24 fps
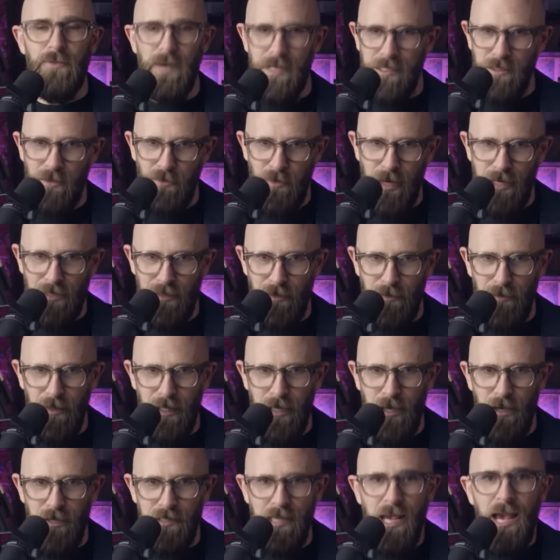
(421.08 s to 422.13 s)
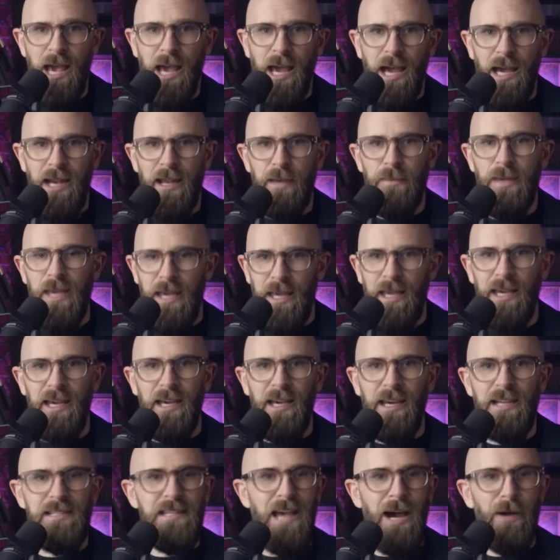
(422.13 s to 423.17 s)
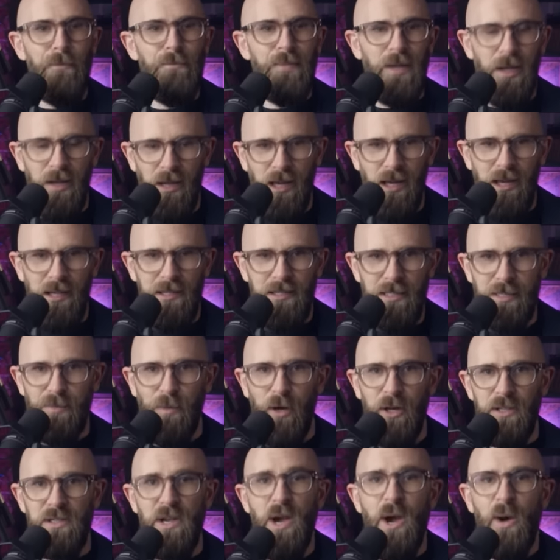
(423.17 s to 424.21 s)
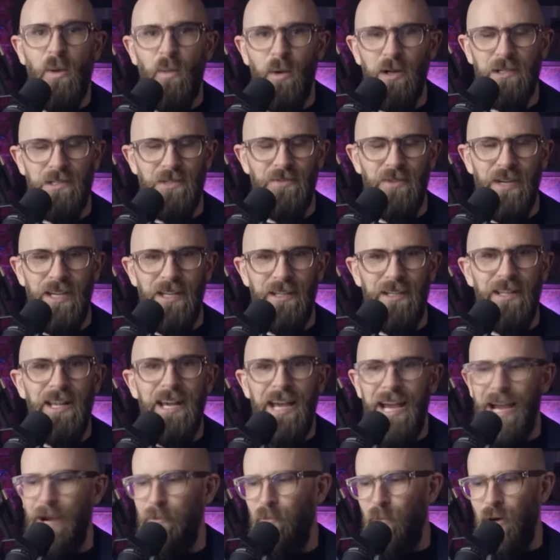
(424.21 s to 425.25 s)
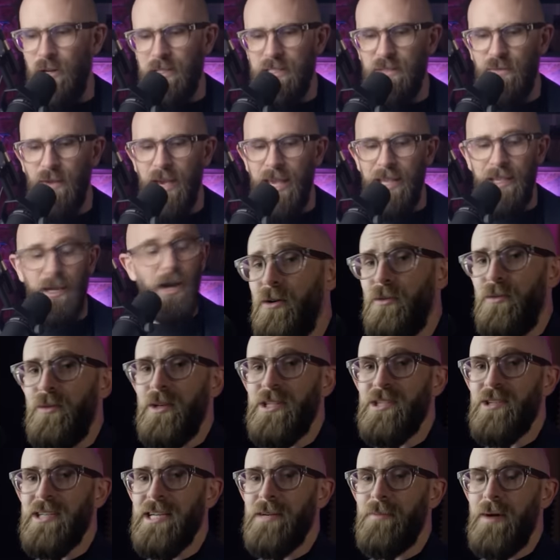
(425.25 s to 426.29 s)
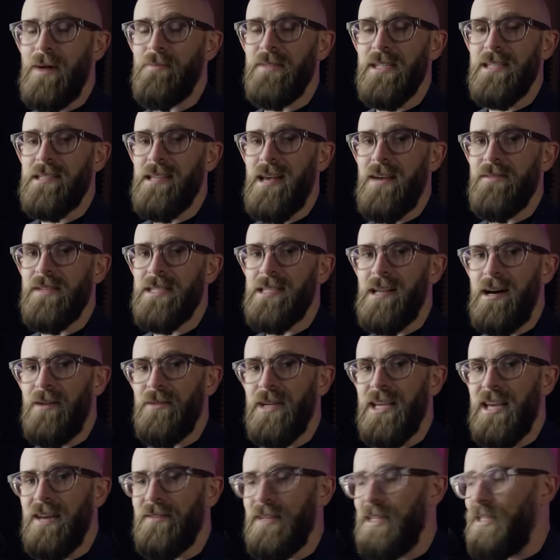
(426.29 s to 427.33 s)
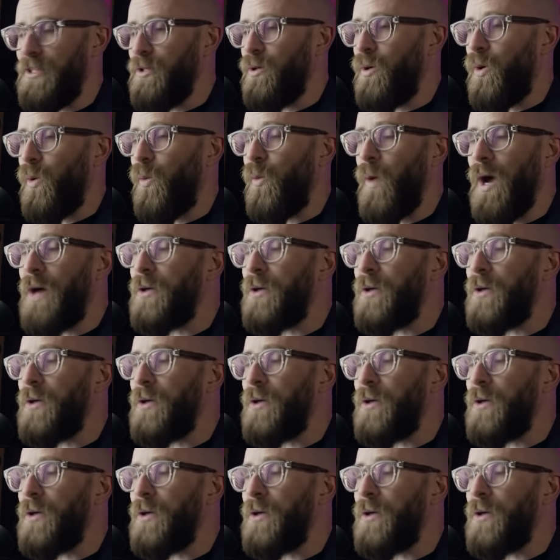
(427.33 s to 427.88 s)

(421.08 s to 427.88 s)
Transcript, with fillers: restoration videos, and I'm here to help you learn to spot what's real and what's fake. Oh, we're doing a public service, are we, Kevin? You're